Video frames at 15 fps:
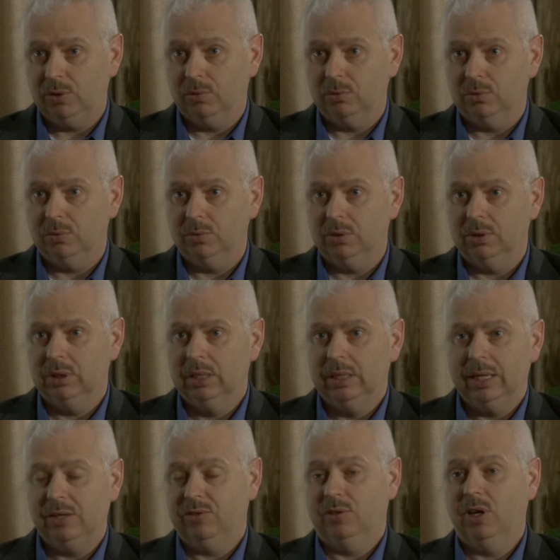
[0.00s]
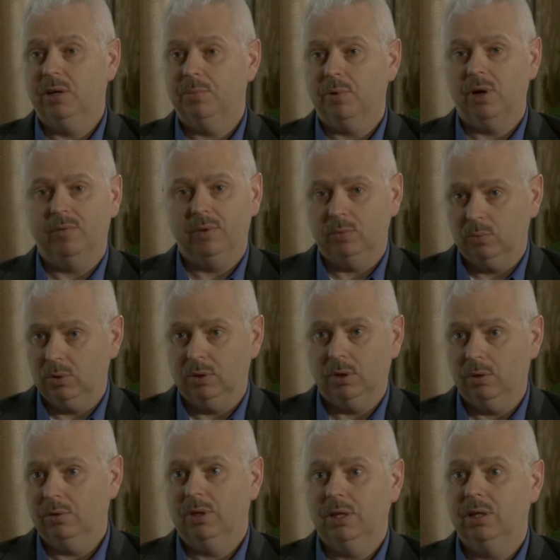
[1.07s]
don't do it as a nonprofit. We
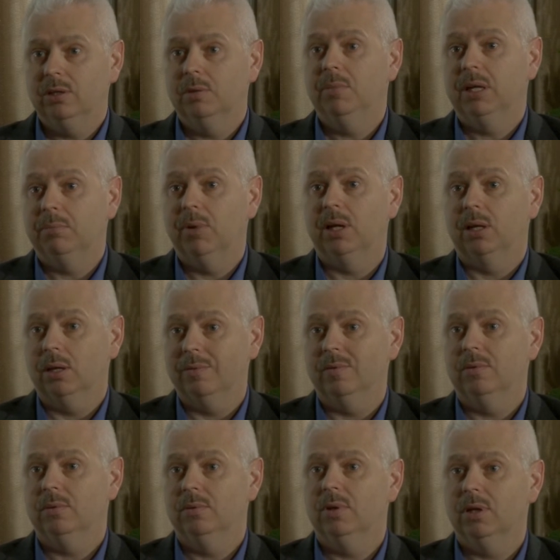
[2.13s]
are in it to make money out of